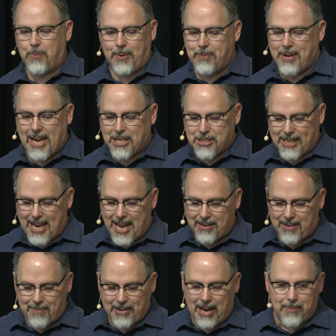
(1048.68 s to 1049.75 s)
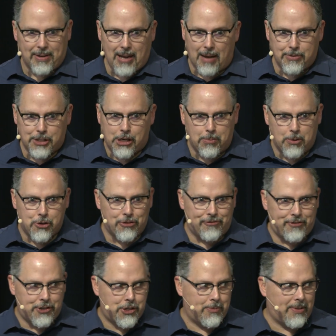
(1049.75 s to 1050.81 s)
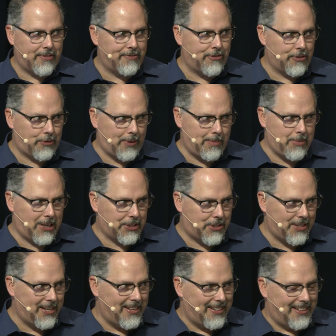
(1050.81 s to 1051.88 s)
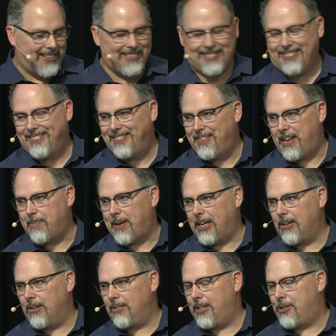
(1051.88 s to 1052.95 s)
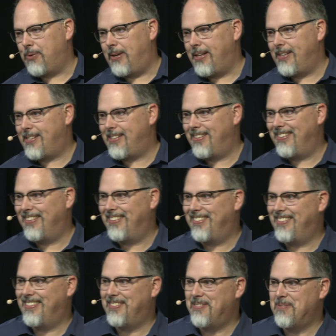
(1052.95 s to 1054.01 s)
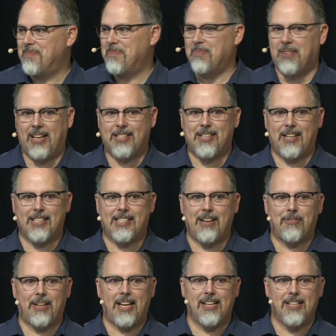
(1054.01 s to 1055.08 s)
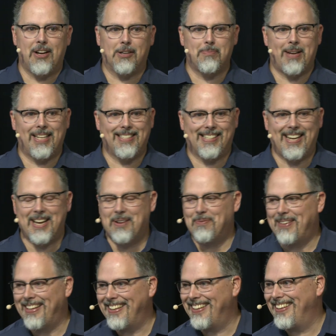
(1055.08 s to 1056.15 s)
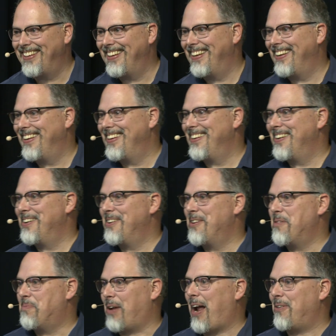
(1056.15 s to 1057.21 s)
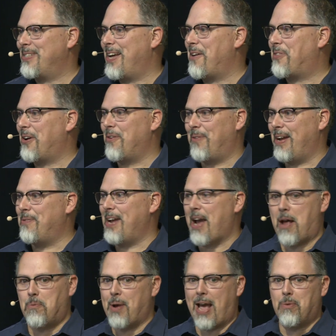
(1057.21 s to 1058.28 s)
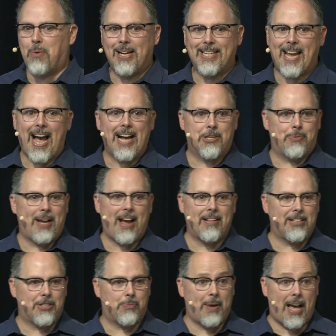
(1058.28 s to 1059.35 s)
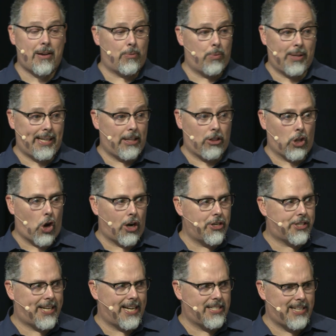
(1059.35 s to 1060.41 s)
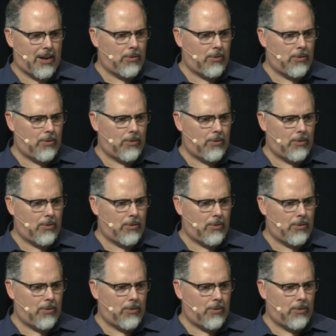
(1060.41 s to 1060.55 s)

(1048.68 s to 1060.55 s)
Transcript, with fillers: We, we actually had, I mean, I, went, I was a commercial fisherman for three months in my early 20s. It's, it's definitely a young man's game. But I was out there and we, we, had, we had one catch. We had, this, we had a really large catch.